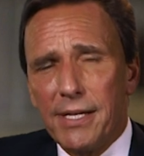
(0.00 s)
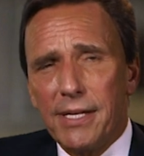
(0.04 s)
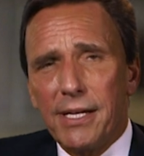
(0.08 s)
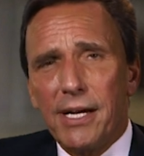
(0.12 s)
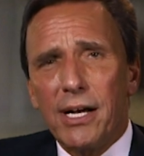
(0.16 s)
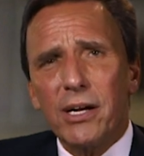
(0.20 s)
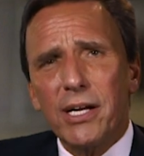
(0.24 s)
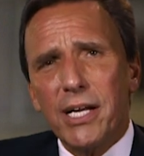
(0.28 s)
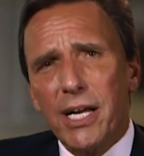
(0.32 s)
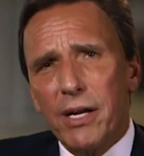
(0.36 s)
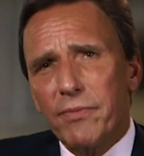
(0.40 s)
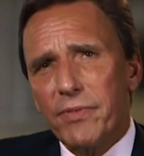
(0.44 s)

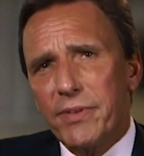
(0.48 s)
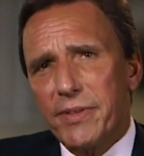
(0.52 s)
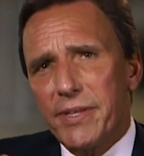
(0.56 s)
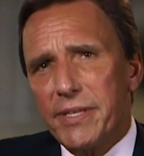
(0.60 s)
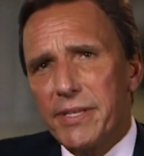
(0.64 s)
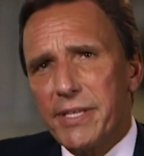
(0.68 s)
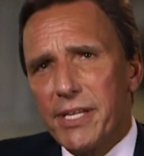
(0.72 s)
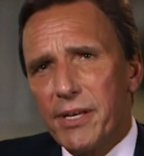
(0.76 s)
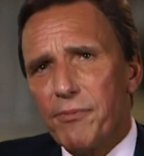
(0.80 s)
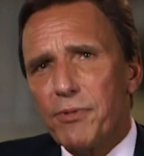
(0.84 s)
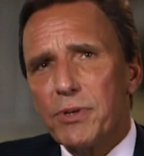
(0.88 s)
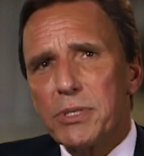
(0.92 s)
I'll cover the
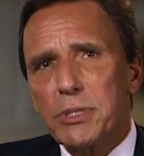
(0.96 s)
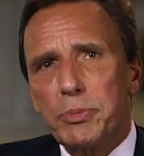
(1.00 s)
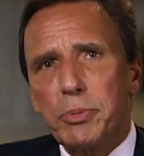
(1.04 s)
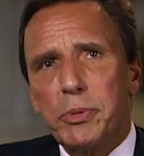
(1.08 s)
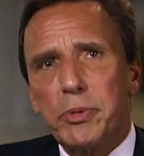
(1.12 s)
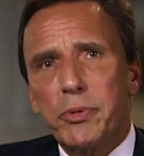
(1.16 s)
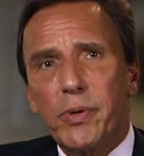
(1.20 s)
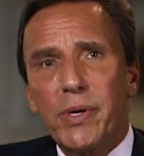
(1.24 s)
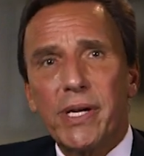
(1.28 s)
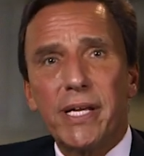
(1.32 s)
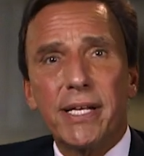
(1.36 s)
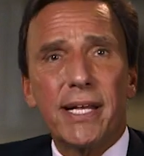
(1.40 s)
difference
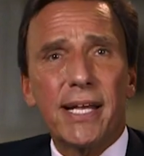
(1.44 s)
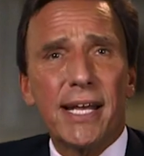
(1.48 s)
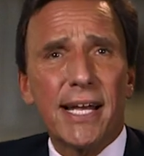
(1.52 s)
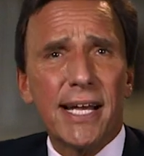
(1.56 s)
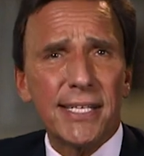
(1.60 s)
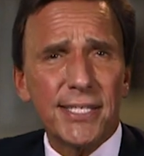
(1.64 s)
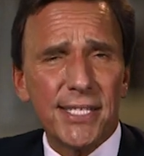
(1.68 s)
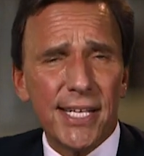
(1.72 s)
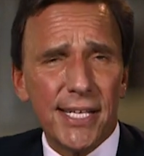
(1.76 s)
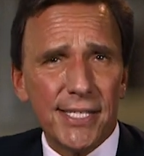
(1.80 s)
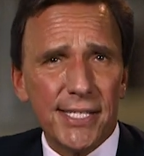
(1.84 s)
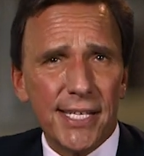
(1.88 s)
between
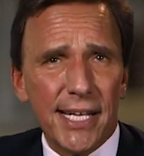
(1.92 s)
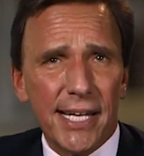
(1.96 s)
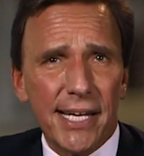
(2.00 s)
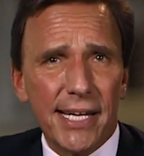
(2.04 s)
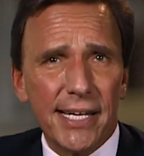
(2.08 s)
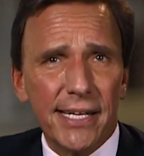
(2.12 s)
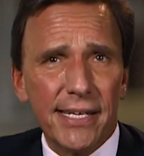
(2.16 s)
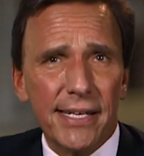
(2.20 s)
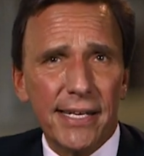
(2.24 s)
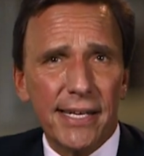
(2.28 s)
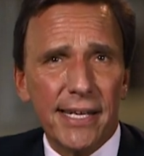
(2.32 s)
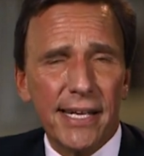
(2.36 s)

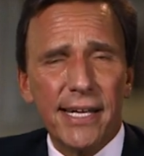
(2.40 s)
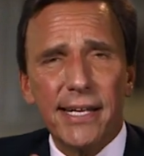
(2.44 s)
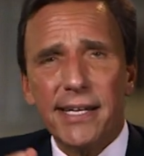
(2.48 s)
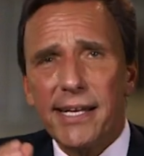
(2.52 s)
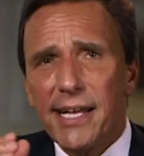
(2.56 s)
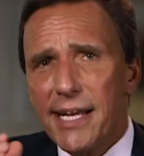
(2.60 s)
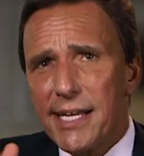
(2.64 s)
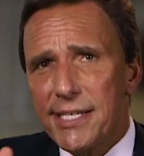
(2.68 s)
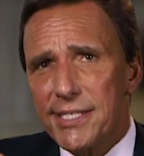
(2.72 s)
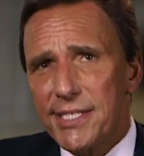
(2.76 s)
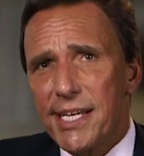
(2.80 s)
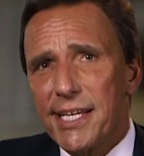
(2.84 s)
SSI and
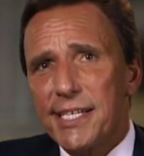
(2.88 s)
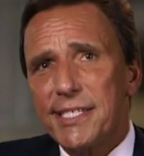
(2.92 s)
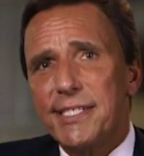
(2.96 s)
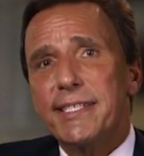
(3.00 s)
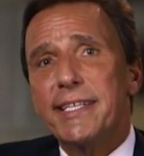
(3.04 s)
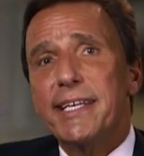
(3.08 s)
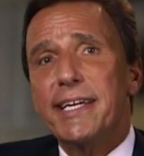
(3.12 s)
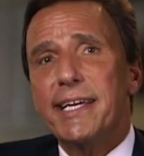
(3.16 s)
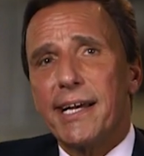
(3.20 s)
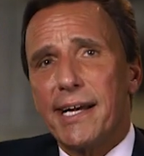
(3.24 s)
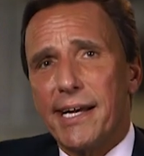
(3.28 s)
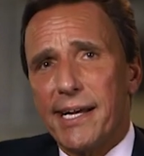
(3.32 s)

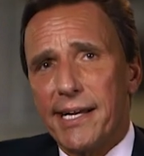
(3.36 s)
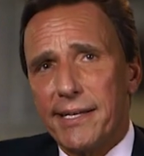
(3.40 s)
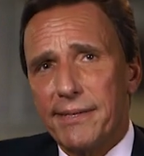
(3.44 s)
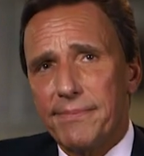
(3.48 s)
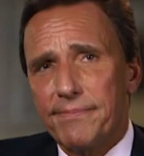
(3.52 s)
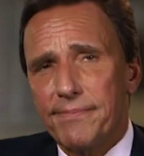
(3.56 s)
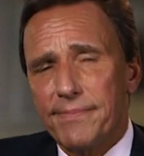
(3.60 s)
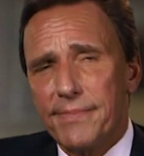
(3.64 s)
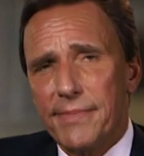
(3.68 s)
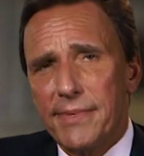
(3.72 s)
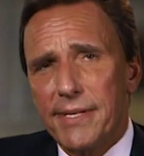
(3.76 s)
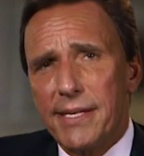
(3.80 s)
SSDI,
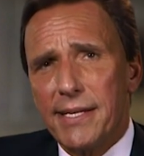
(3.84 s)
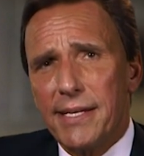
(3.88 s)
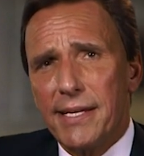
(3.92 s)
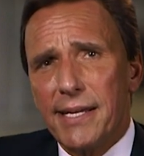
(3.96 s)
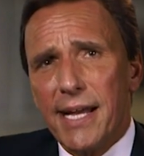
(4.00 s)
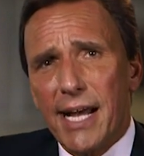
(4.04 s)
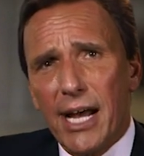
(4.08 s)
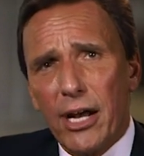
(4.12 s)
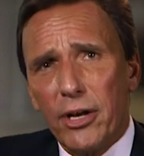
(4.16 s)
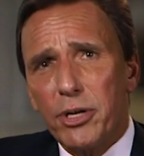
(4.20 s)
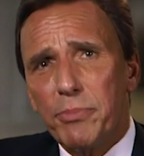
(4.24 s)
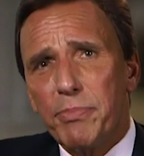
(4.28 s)

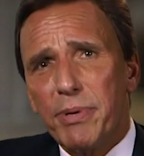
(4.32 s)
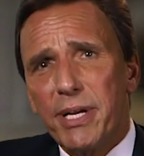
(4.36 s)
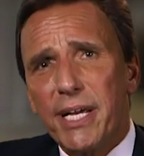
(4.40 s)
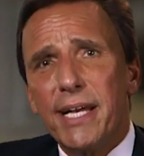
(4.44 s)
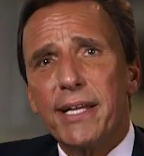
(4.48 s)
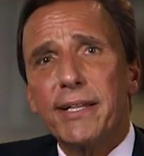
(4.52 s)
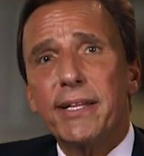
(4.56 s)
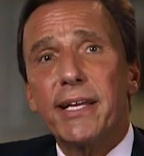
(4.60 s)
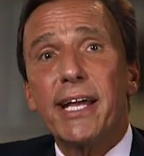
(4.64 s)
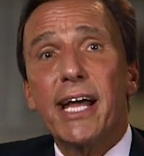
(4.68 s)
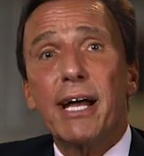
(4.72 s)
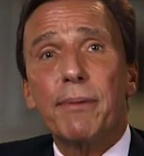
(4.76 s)
how to
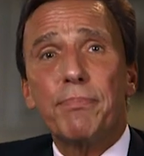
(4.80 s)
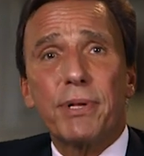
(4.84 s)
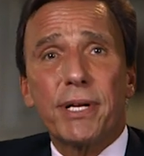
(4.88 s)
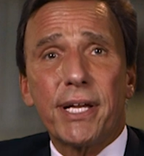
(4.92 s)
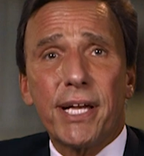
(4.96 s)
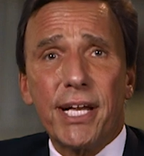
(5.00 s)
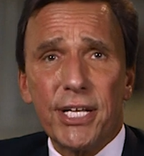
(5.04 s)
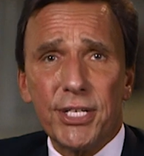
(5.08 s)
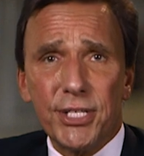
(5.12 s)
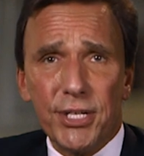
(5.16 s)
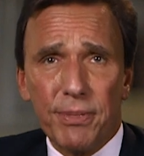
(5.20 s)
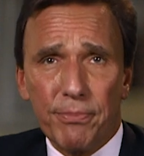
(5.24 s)
begin the
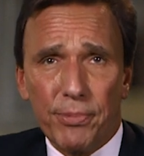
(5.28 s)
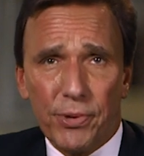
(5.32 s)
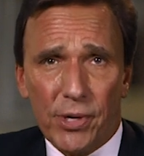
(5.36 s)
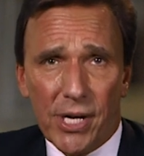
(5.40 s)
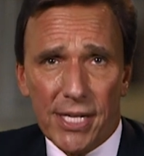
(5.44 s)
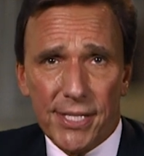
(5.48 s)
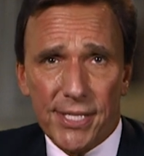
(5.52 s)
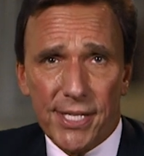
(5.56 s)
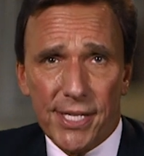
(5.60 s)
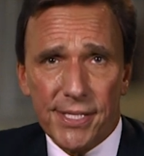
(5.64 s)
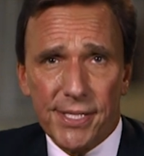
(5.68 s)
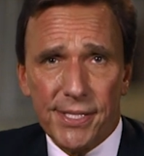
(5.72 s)
application
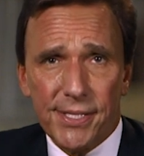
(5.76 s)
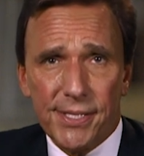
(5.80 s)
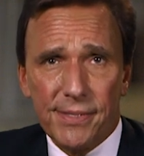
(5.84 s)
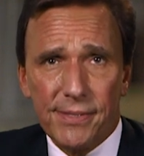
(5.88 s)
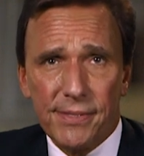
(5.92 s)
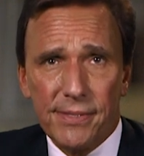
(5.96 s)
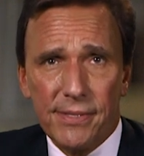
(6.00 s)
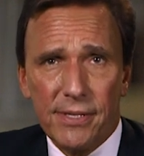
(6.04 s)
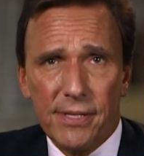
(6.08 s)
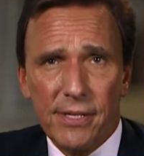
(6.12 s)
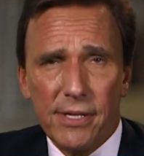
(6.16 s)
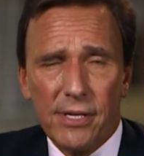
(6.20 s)
process,
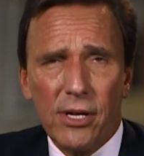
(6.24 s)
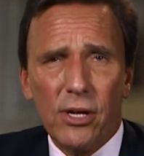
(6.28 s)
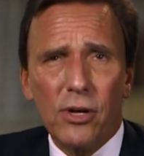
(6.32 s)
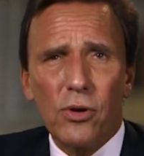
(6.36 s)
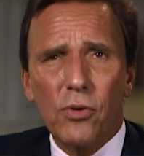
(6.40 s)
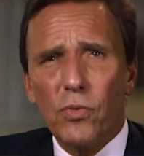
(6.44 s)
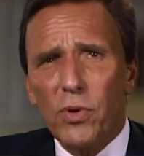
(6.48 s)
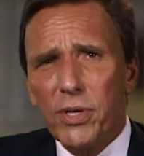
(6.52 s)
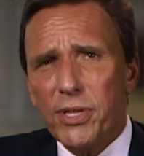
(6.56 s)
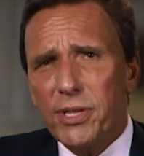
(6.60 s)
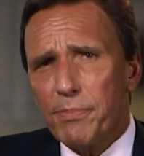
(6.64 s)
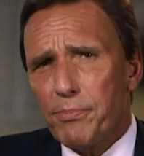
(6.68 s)

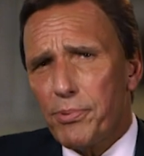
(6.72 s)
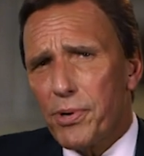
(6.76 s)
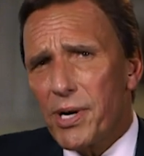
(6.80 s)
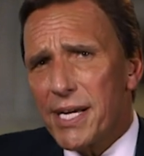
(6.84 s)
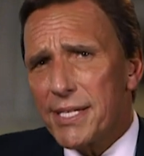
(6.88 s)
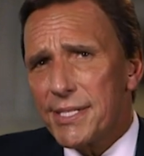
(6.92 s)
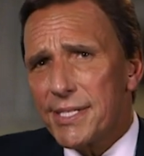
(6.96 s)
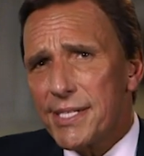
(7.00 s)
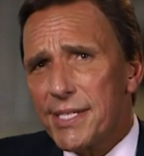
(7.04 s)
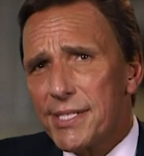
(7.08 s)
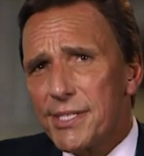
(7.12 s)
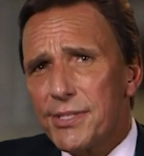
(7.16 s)
what the
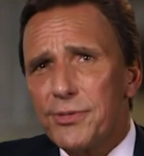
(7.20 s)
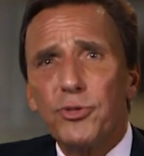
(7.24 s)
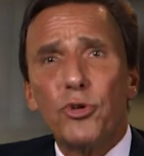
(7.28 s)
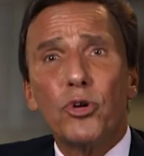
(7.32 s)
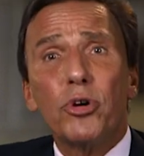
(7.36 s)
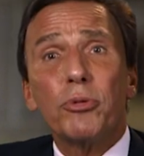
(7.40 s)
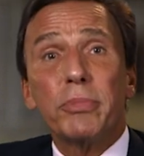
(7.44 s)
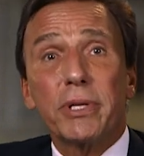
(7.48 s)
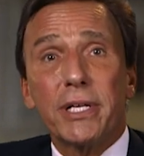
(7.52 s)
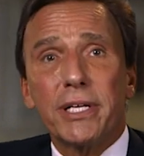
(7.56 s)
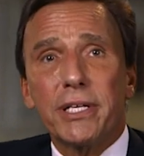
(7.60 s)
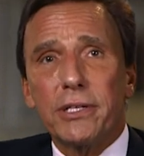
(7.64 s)
process
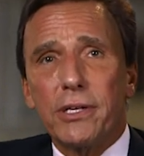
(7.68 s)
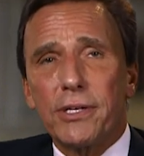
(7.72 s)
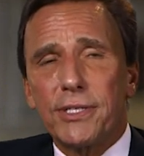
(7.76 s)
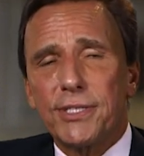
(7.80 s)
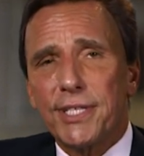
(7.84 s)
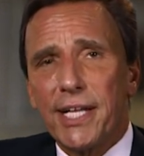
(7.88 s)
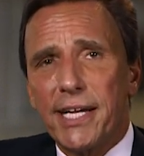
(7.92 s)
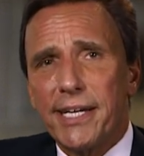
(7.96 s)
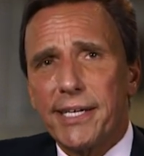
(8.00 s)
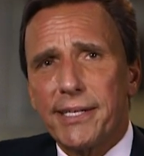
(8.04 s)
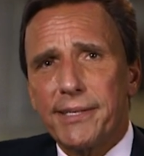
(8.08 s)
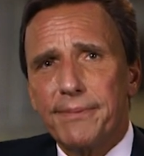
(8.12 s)
normally looks
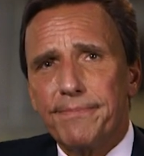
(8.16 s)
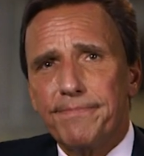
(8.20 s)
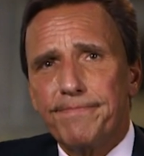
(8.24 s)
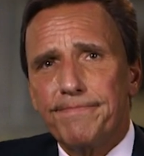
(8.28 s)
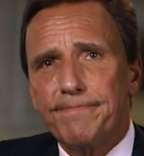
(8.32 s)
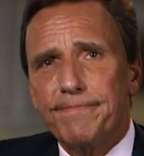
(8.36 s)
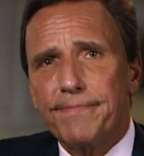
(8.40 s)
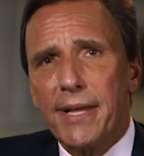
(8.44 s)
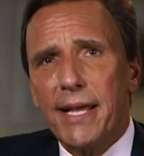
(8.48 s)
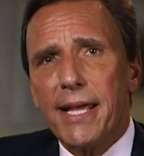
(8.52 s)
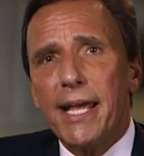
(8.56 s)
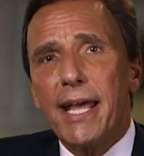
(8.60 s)
like,
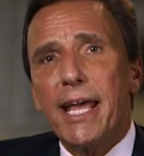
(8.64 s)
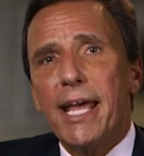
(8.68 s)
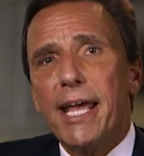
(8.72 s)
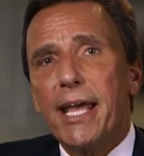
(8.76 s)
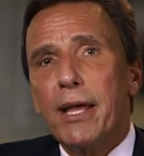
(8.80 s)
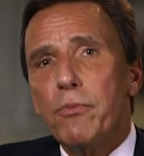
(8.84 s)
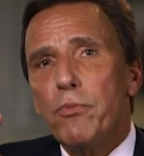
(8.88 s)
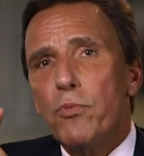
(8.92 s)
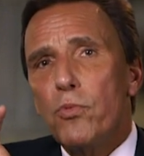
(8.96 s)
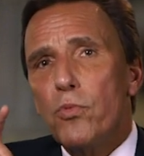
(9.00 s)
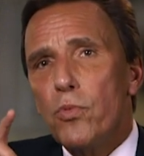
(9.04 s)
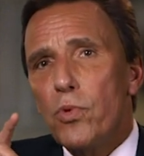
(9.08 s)

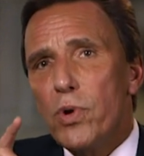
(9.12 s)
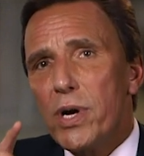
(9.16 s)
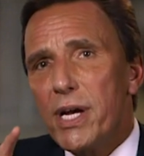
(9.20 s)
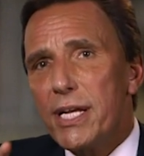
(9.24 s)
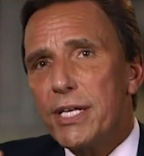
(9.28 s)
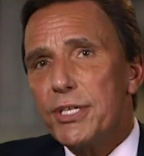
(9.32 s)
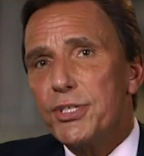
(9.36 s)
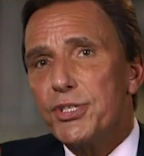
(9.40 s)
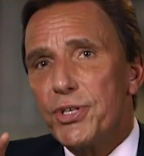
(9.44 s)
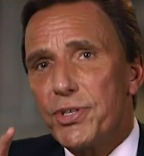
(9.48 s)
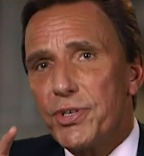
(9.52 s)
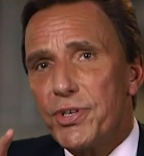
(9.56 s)
and
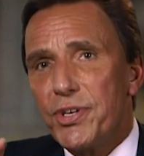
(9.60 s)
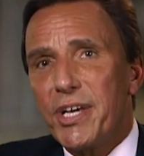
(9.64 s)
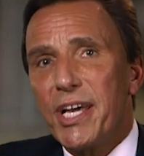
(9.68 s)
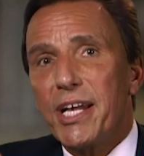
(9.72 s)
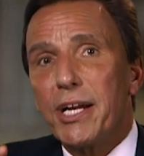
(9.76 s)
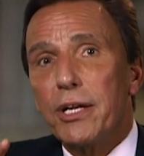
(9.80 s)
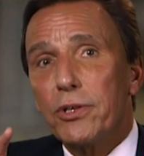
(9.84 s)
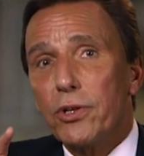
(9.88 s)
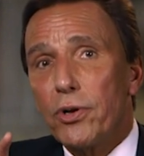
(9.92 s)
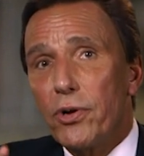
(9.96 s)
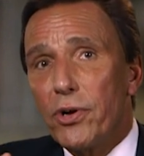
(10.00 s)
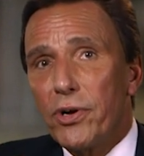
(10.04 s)
when should you get
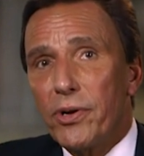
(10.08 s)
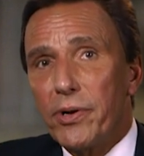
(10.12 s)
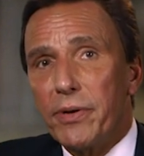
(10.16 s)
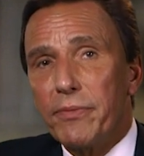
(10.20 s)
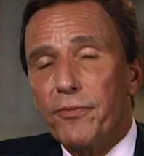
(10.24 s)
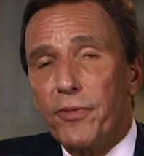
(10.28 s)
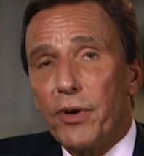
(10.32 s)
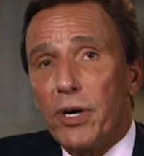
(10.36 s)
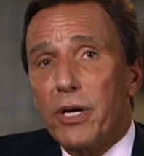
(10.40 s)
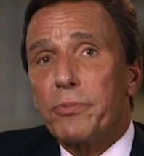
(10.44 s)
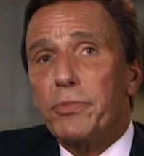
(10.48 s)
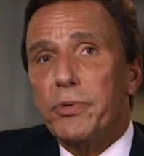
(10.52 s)
a lawyer
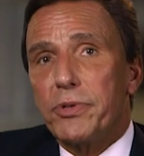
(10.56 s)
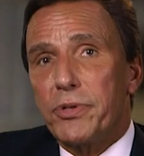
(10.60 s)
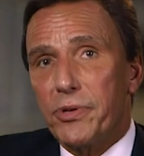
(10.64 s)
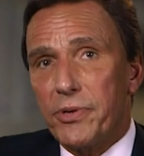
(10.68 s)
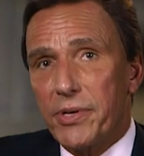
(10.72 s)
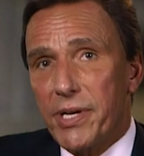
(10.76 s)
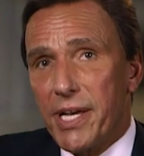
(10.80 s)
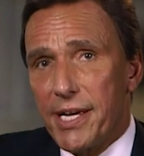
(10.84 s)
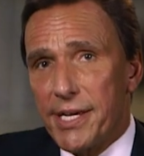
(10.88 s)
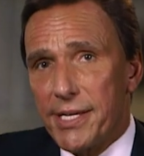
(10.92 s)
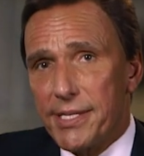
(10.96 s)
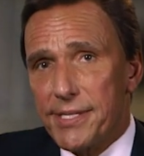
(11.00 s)
involved with your
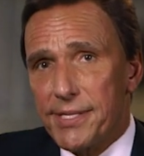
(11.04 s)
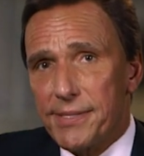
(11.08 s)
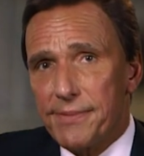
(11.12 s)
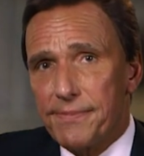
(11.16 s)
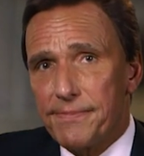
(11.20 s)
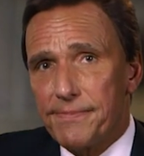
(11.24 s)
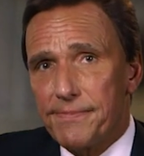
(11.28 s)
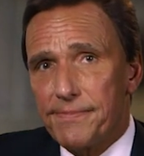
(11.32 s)
case.